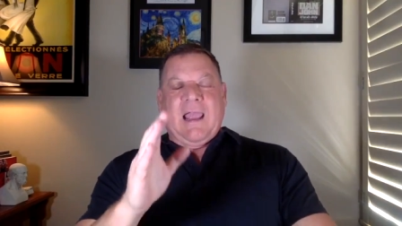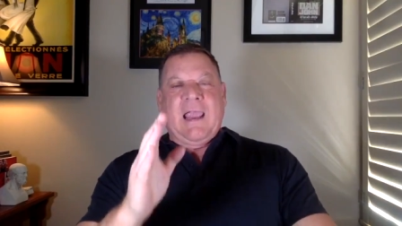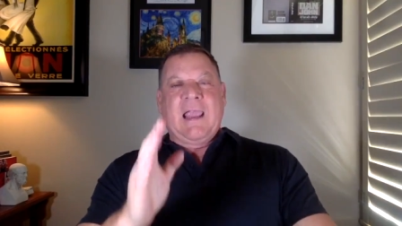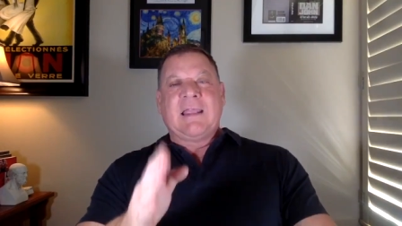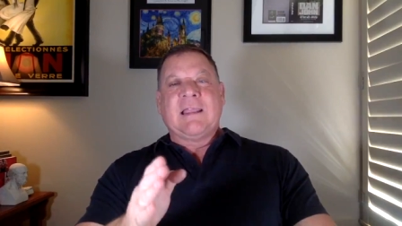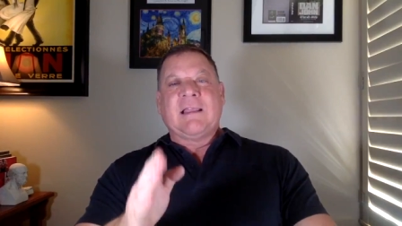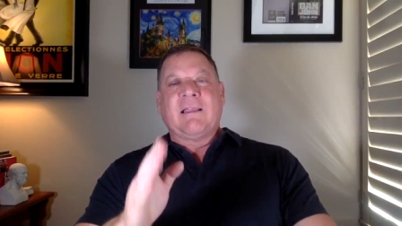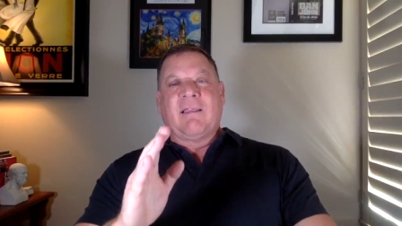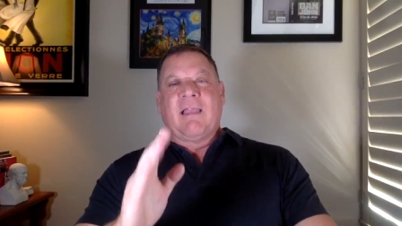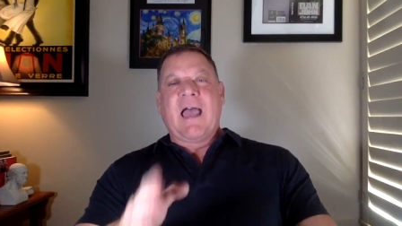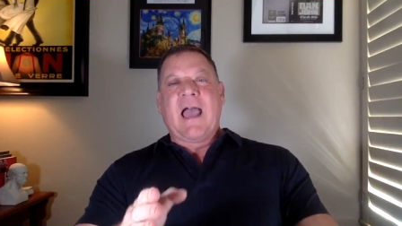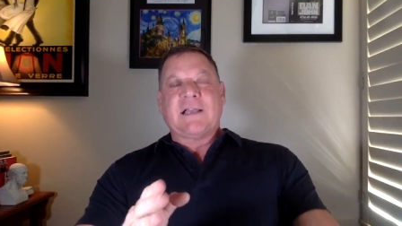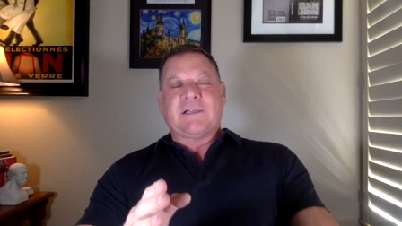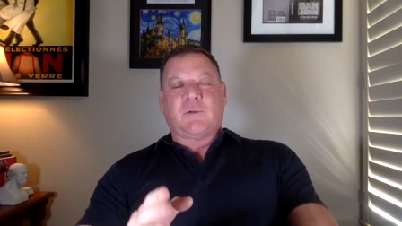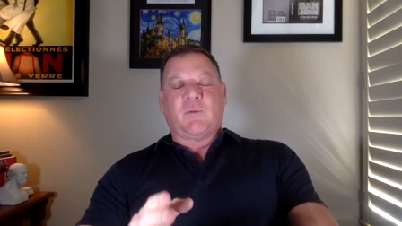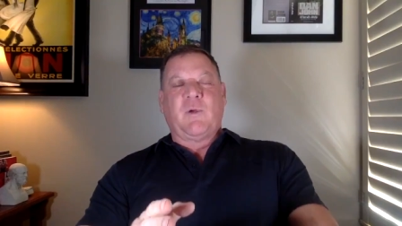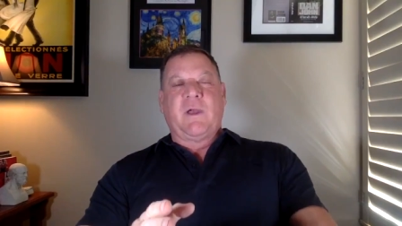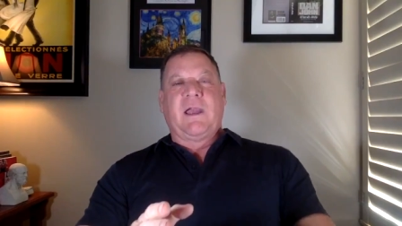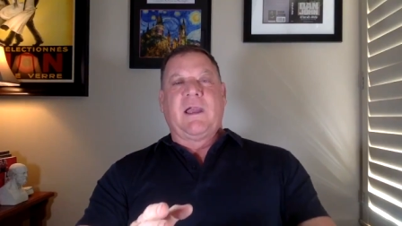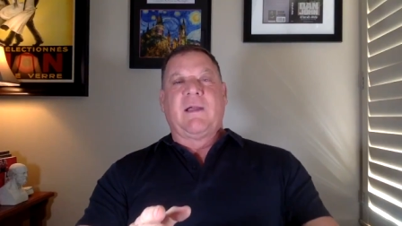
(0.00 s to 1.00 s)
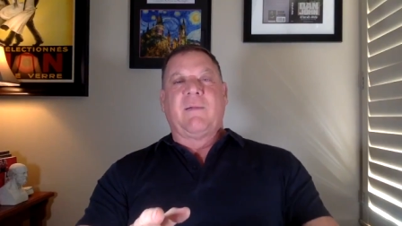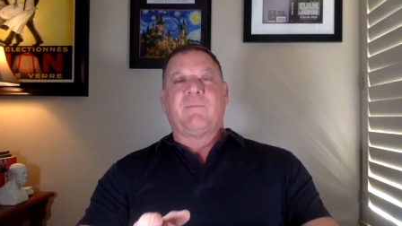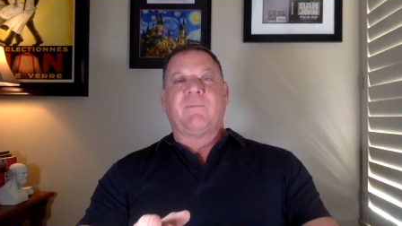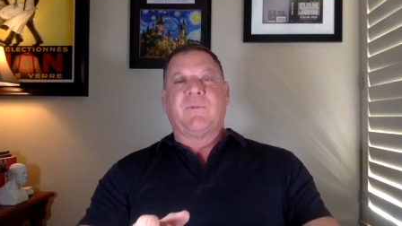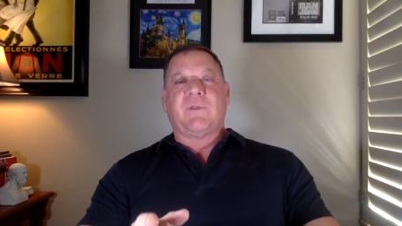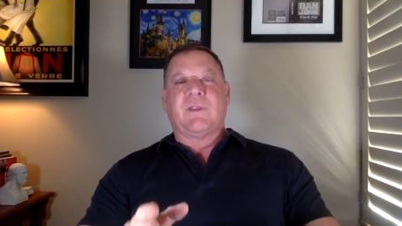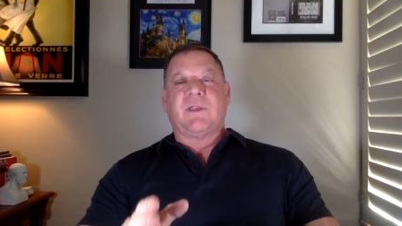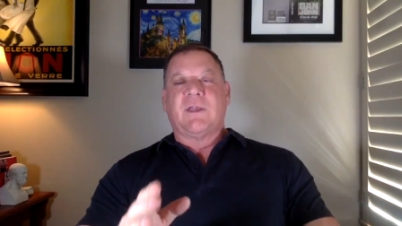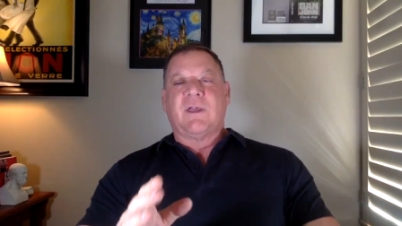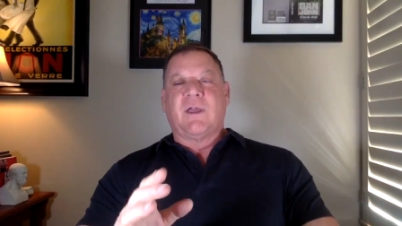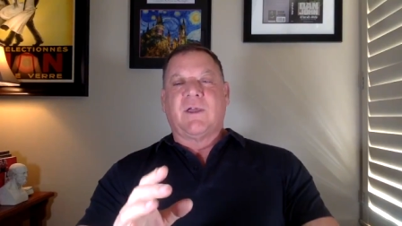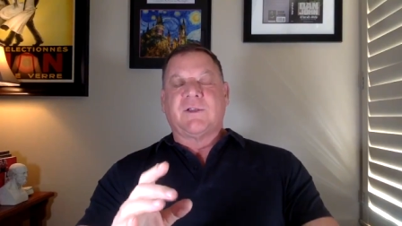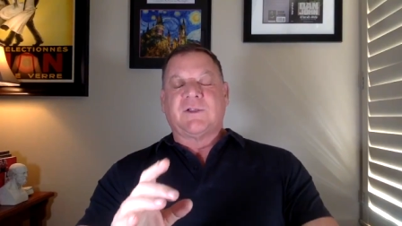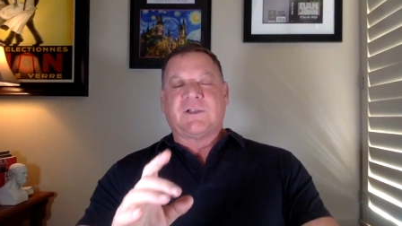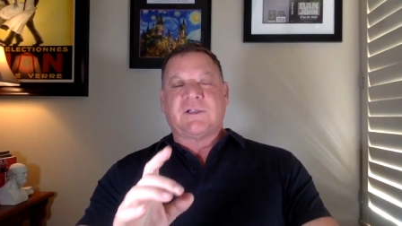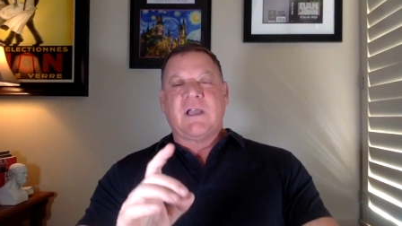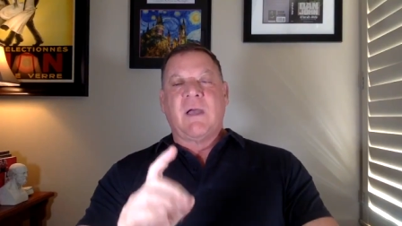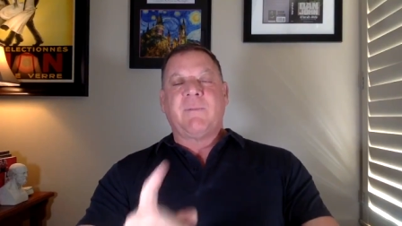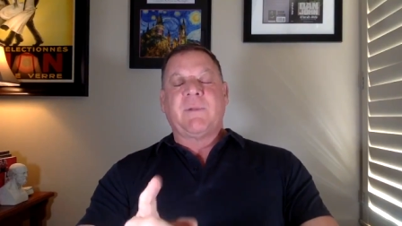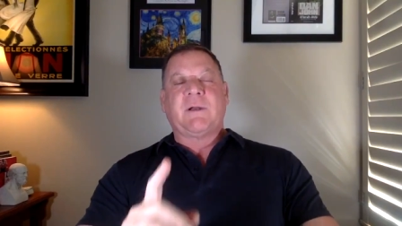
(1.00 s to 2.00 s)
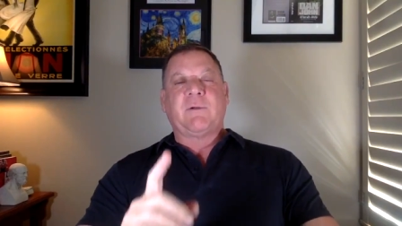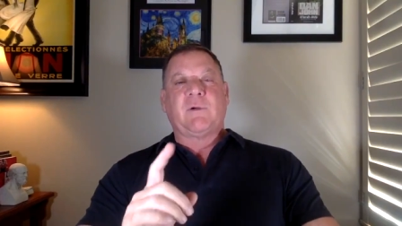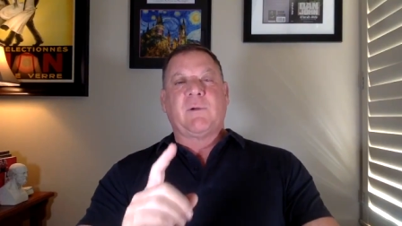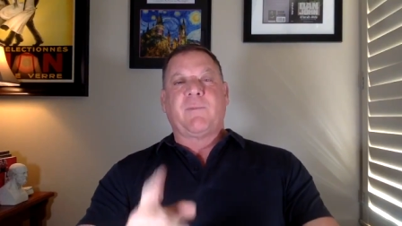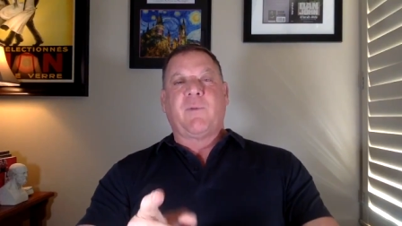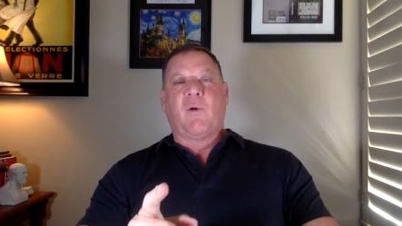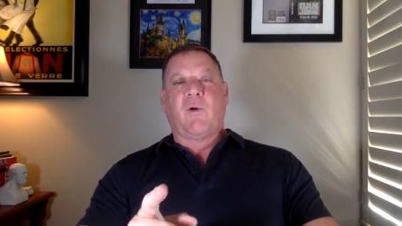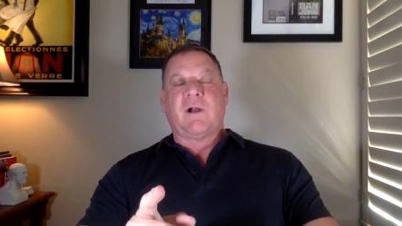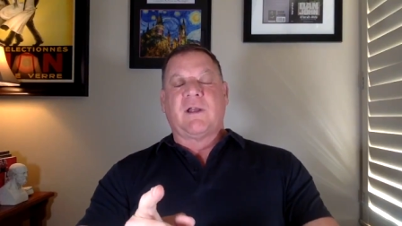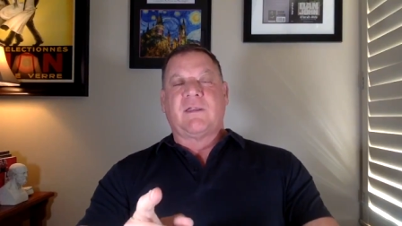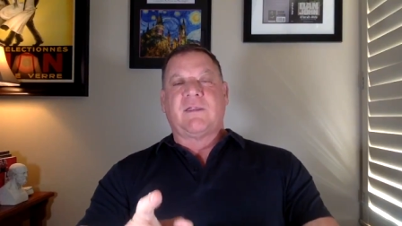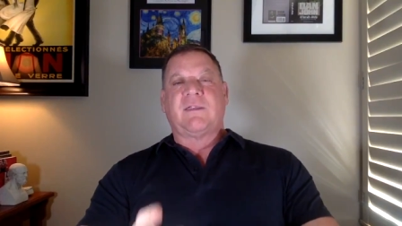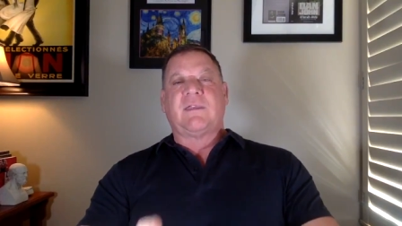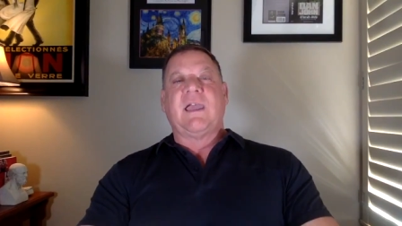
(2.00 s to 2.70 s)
in the last week, somebody reported